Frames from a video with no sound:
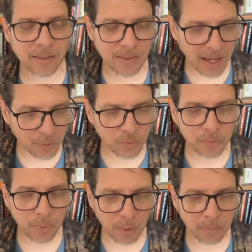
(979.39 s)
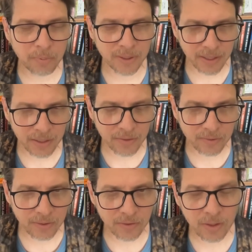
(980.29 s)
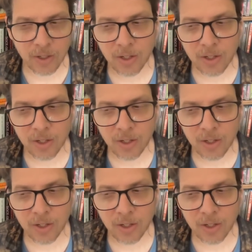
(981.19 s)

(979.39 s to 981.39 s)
that was probably innocent.